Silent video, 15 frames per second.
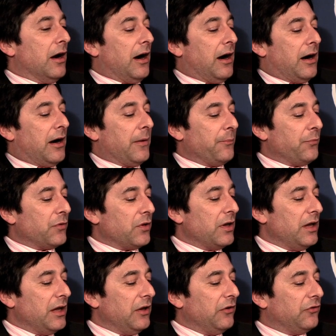Um,
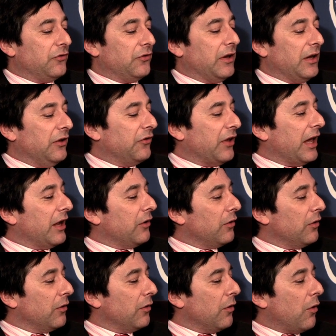is, is that
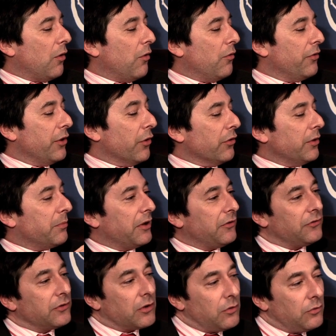the only
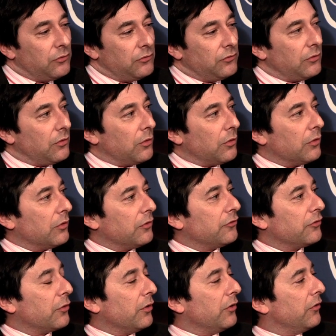place it goes, or is
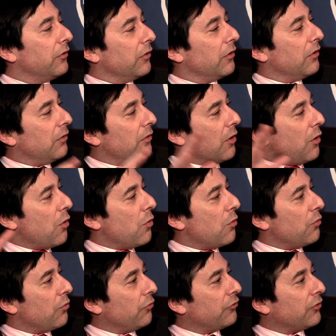it going to
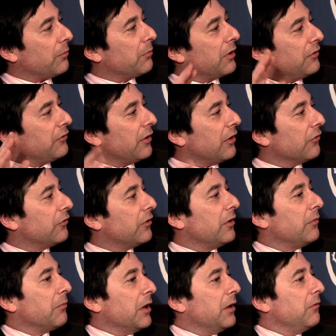go someplace else
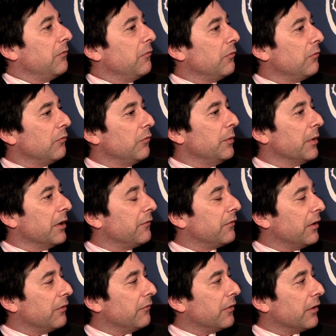that might we might
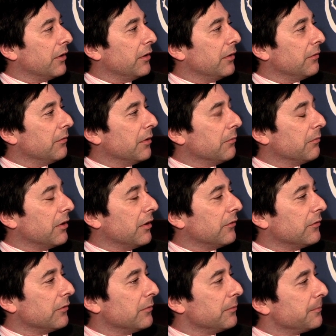find very unpleasant. Yeah, yeah.